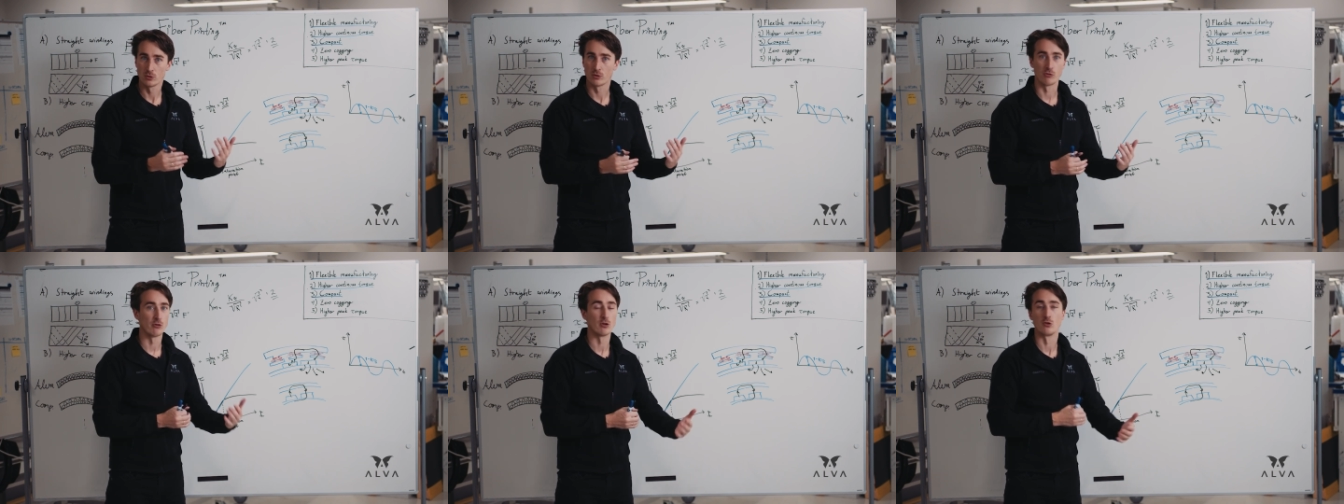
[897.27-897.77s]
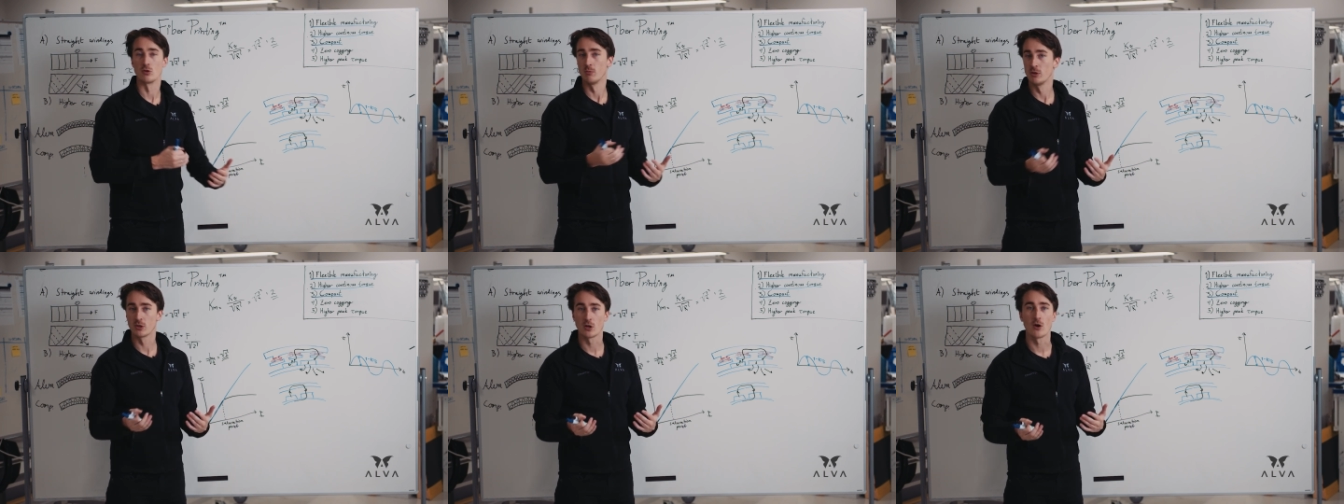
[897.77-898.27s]
because you can
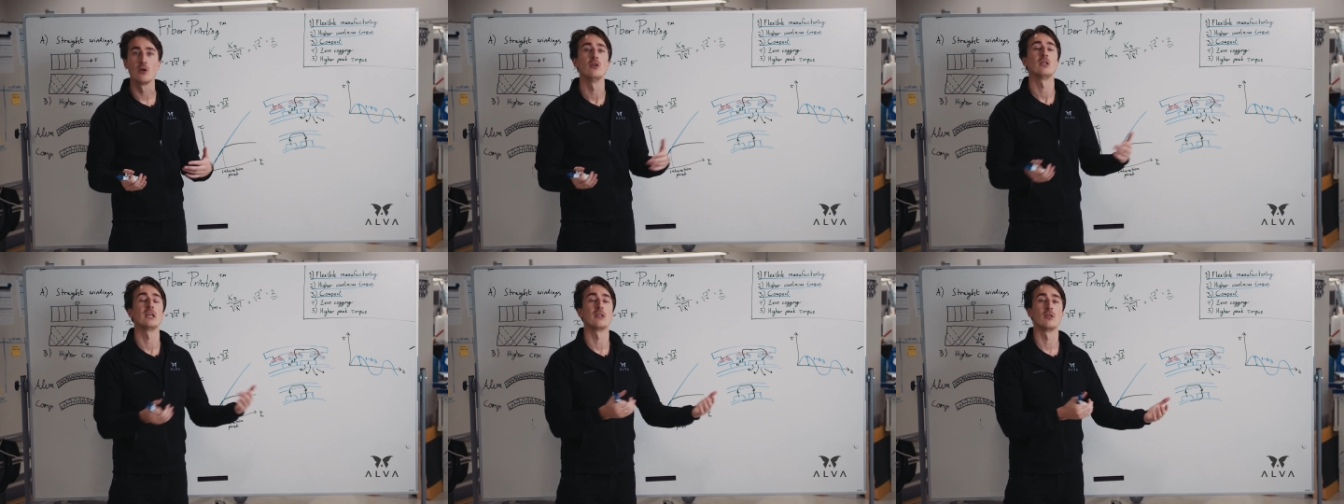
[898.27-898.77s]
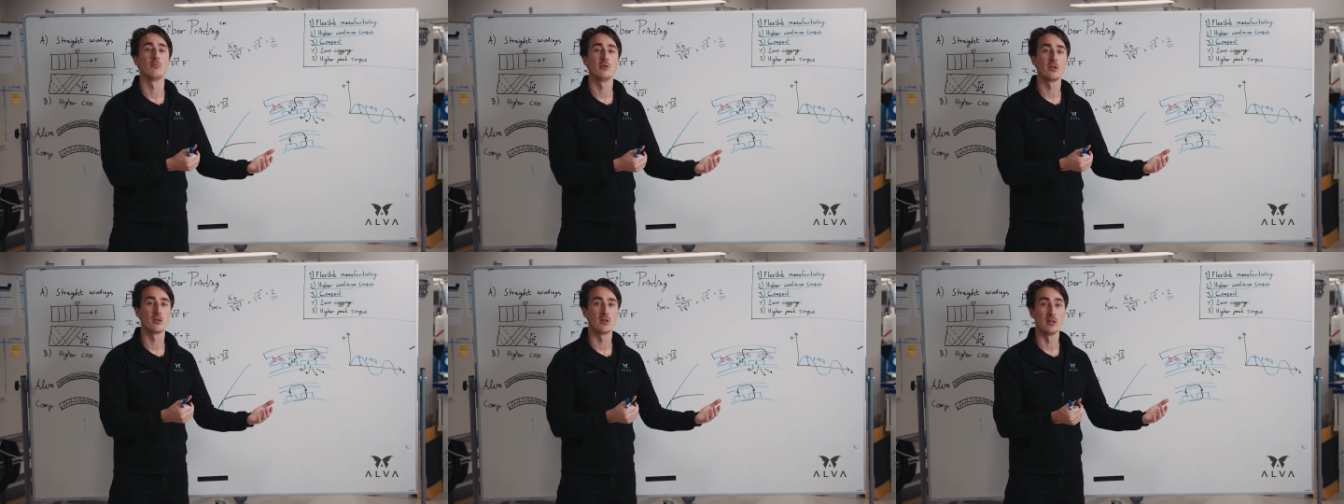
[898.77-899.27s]
double the current, you get double
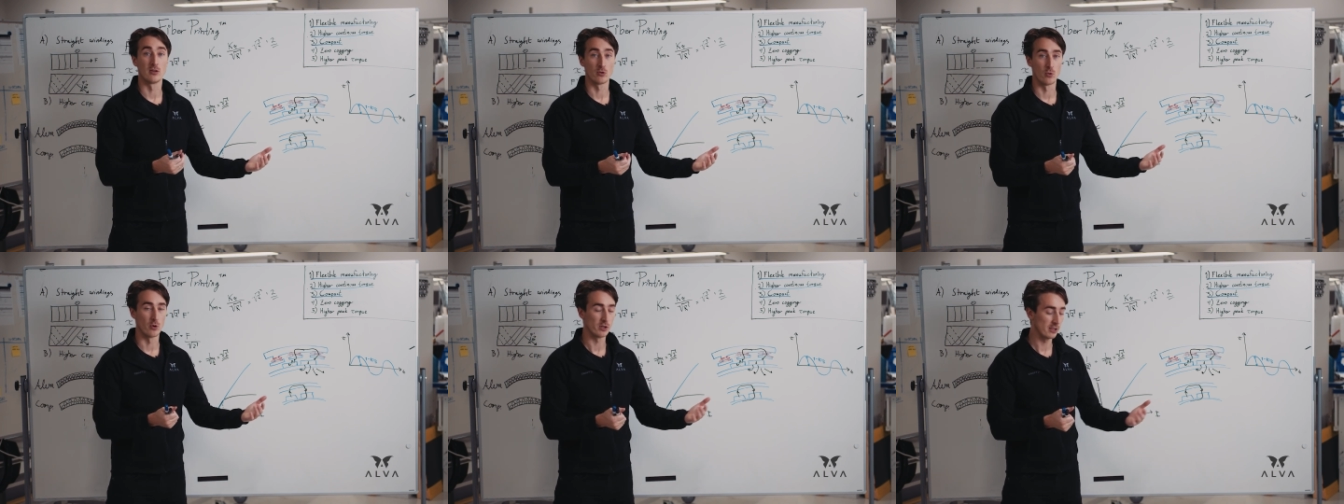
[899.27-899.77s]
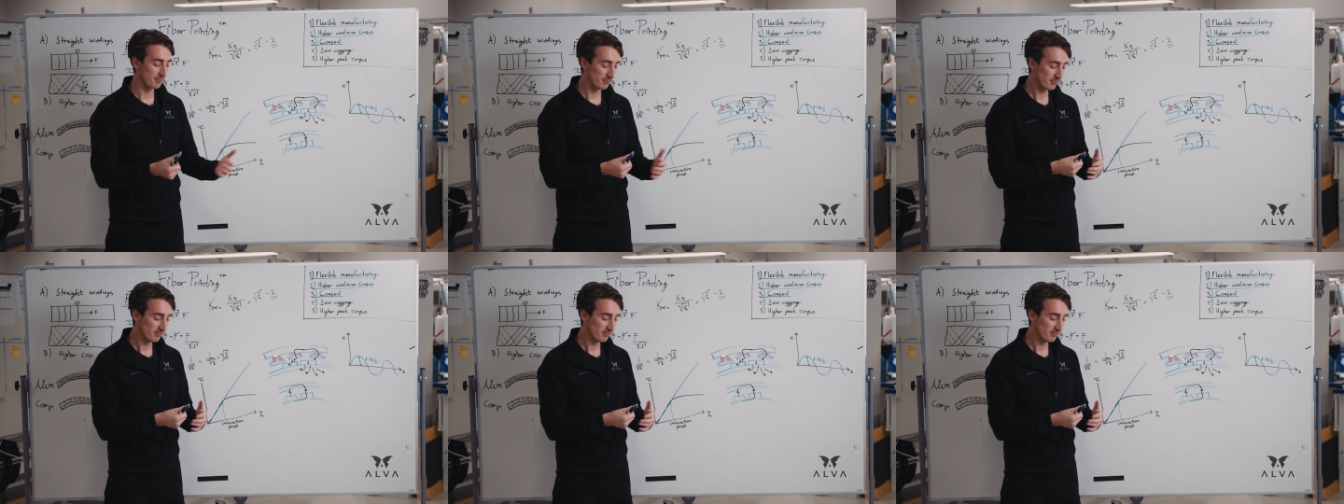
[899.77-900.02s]
the torque,